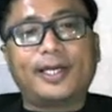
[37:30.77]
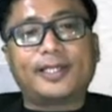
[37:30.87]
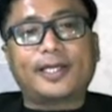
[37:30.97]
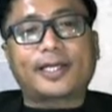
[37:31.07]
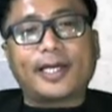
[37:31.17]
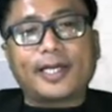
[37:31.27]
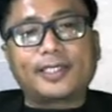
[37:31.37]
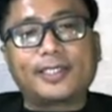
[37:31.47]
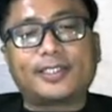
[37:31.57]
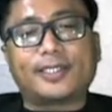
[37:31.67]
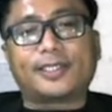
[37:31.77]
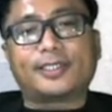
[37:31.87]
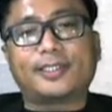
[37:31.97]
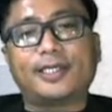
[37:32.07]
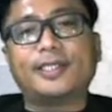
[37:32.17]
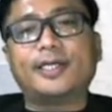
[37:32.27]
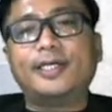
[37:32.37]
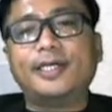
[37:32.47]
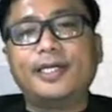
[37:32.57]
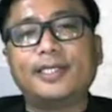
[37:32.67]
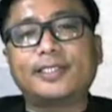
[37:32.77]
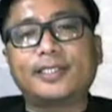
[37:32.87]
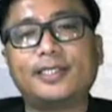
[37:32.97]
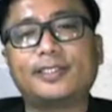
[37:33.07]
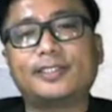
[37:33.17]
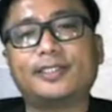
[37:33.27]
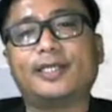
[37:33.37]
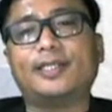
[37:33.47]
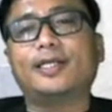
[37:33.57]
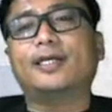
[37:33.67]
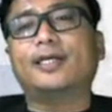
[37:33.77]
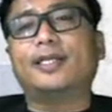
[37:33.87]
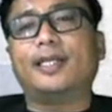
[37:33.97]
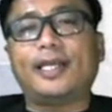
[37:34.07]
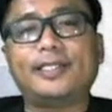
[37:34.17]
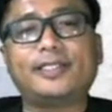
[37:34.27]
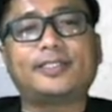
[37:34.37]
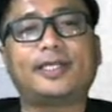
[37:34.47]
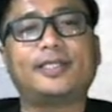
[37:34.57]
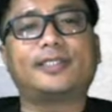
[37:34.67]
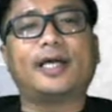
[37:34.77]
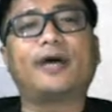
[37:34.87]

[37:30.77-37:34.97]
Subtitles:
The characteristics in the early stage, in the late stage,